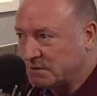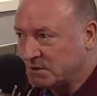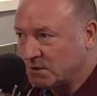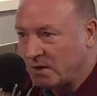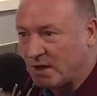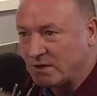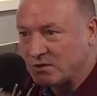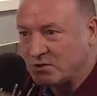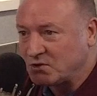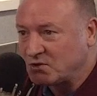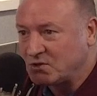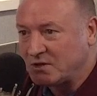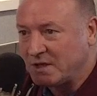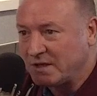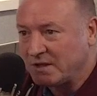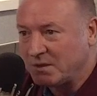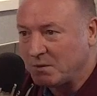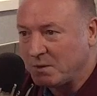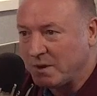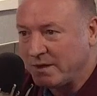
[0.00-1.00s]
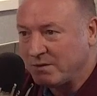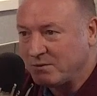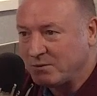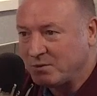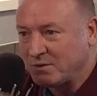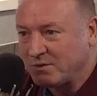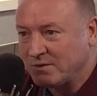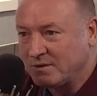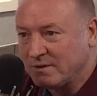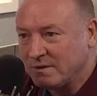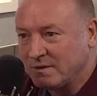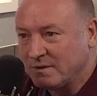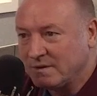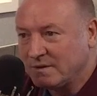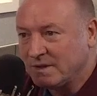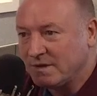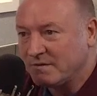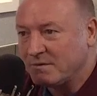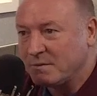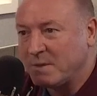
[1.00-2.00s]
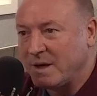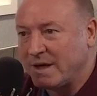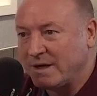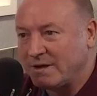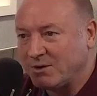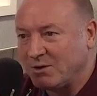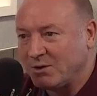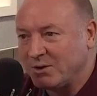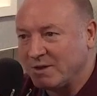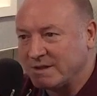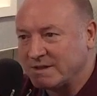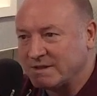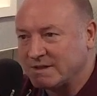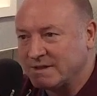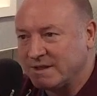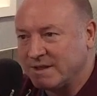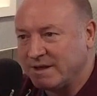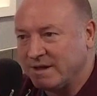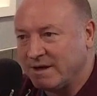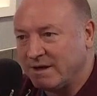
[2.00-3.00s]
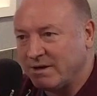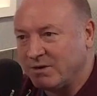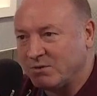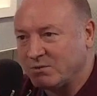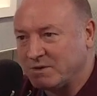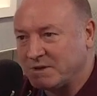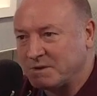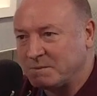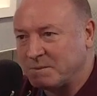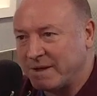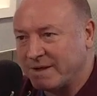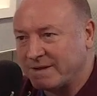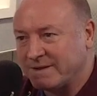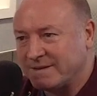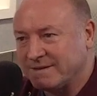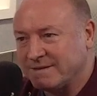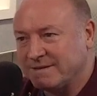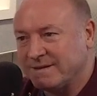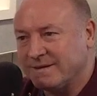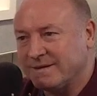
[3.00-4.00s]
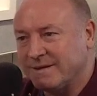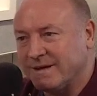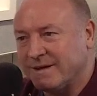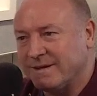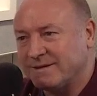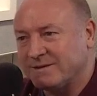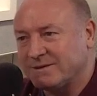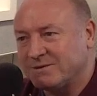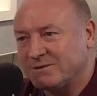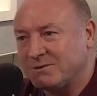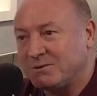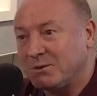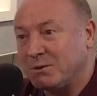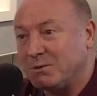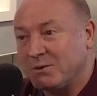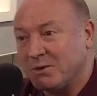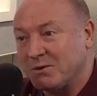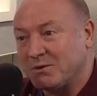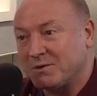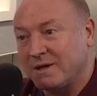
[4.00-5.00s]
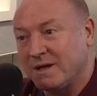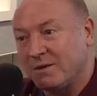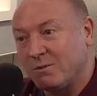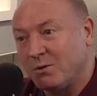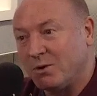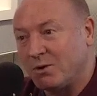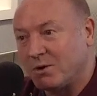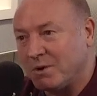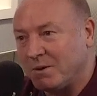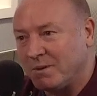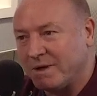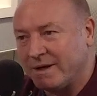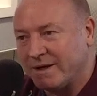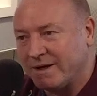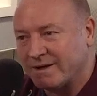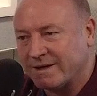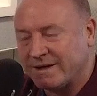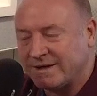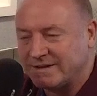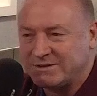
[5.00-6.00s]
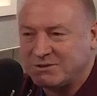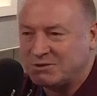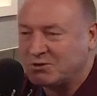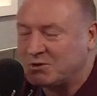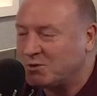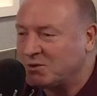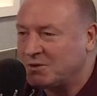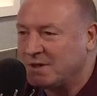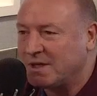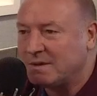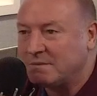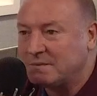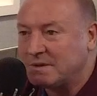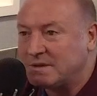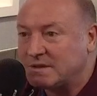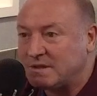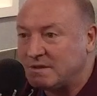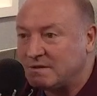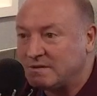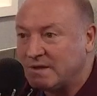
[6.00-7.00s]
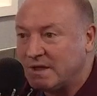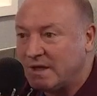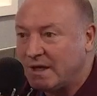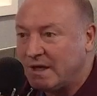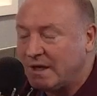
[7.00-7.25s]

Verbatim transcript: so I just turned away and run. Never mind all this, uh, I'll respect and, and, I'll do nothing, I'll walk away. I, I just couldn't help myself.